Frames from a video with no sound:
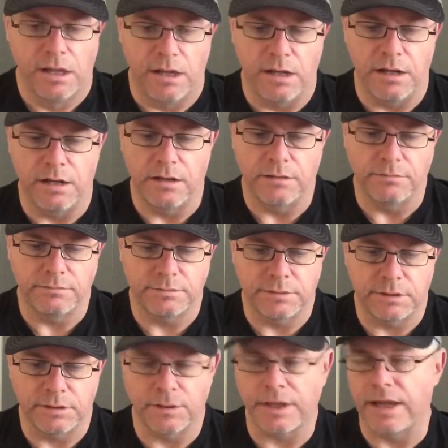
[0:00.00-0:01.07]

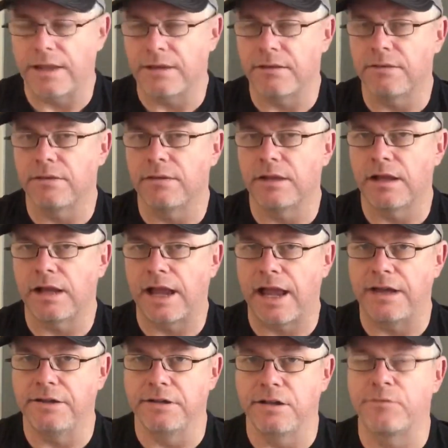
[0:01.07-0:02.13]
And I
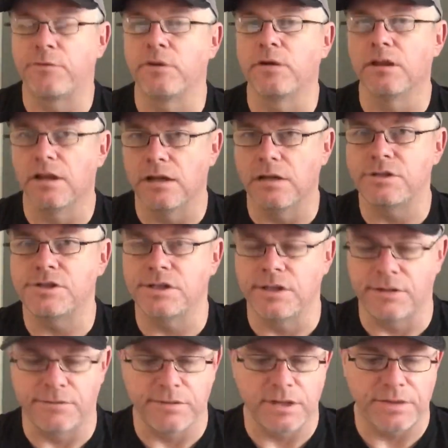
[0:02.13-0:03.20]
had enough for lunch and
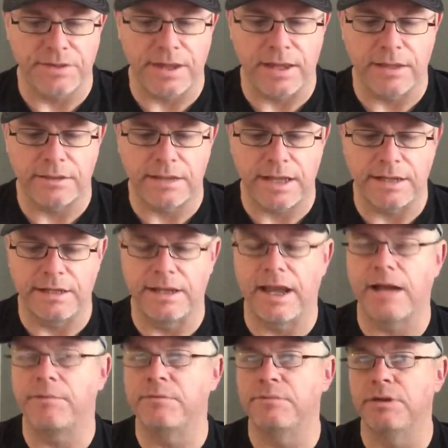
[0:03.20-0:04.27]
everything like that. That didn't
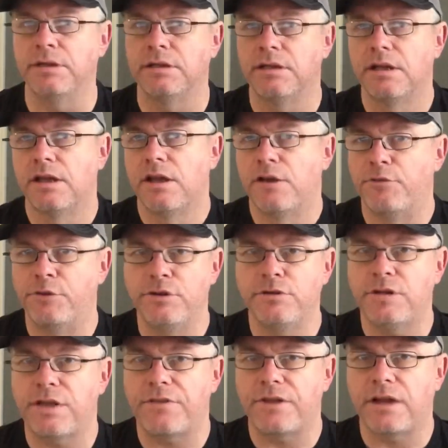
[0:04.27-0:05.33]
happen, but
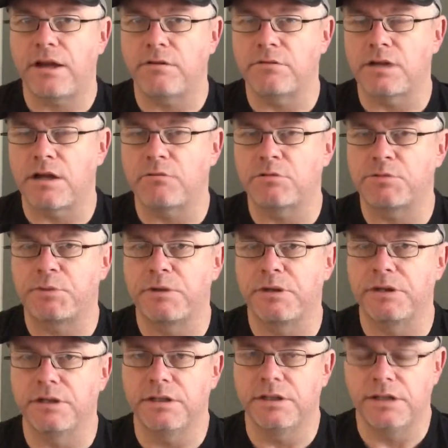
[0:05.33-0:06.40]
food, I think I was pretty
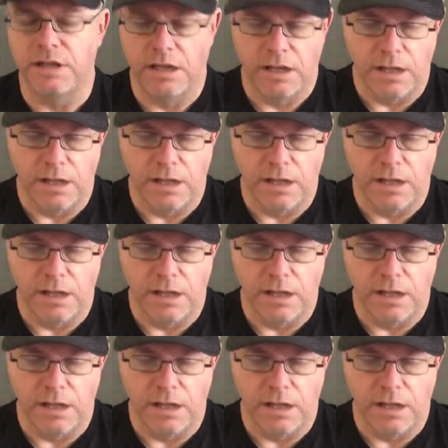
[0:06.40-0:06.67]
good.